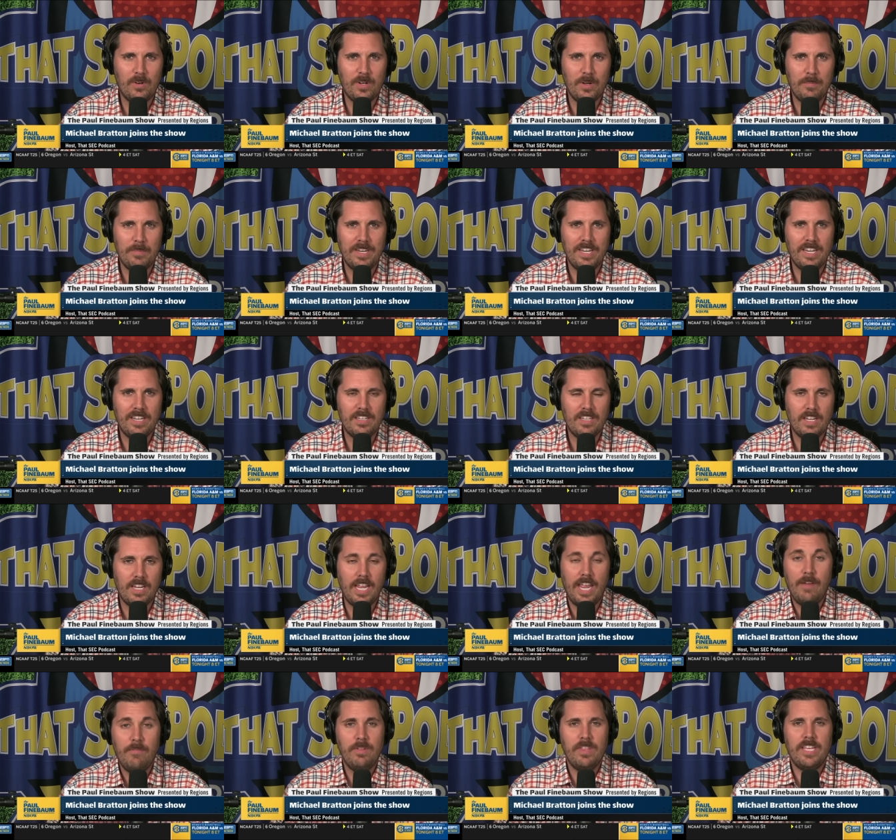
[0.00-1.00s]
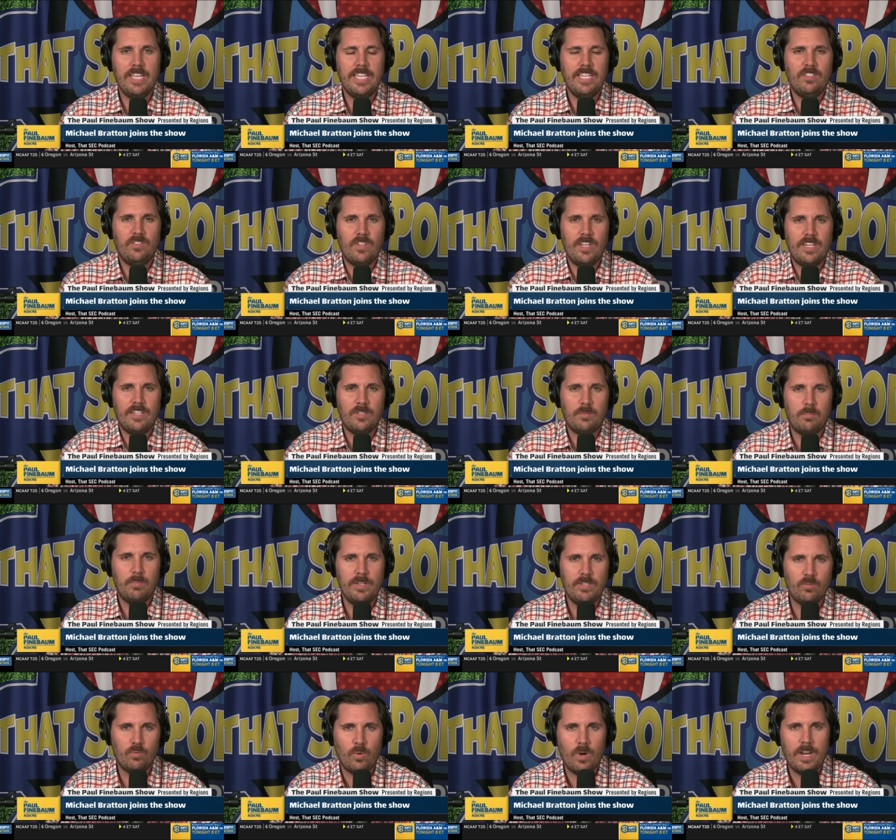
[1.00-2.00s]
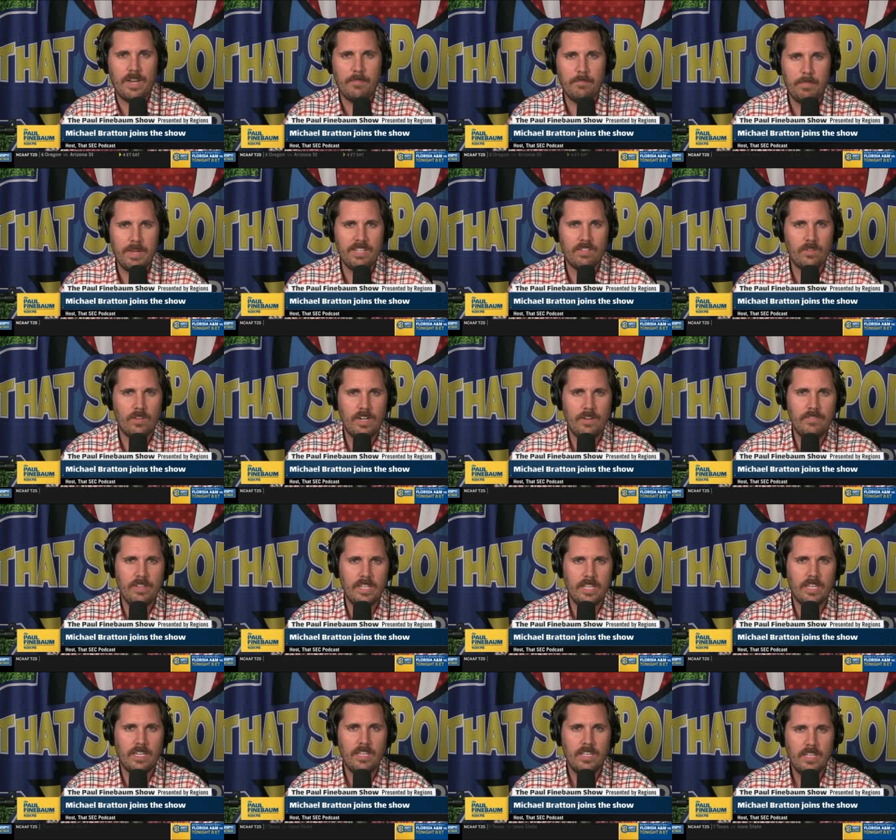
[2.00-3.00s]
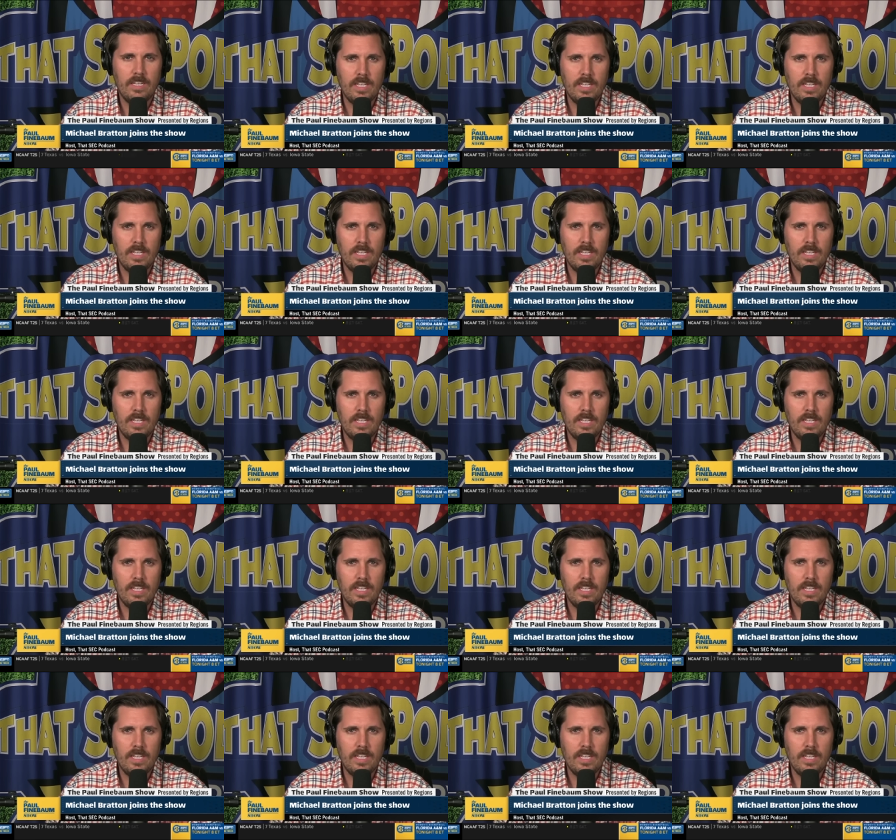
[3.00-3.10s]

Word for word: I mean, everything he said is, is right based on everything